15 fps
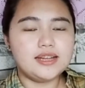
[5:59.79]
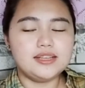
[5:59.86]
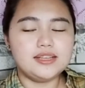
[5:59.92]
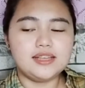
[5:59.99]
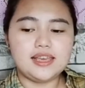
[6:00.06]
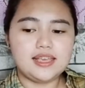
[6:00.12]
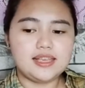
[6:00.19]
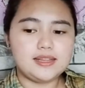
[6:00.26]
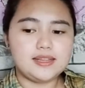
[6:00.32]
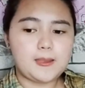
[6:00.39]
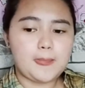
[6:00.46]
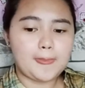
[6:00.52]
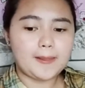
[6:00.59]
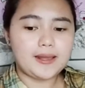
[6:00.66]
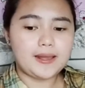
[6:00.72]
And
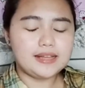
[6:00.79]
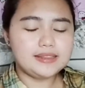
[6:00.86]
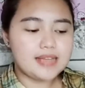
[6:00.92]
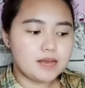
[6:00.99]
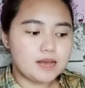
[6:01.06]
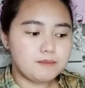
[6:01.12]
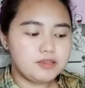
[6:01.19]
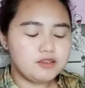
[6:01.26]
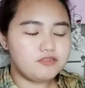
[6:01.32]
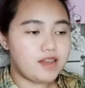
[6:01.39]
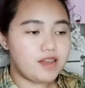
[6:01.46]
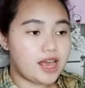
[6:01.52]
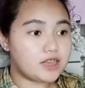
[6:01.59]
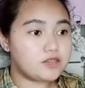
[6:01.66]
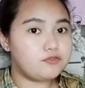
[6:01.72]
ang daming
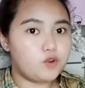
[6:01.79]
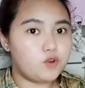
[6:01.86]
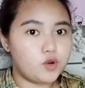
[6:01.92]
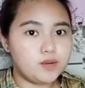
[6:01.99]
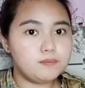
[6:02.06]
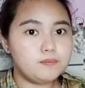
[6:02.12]
platform,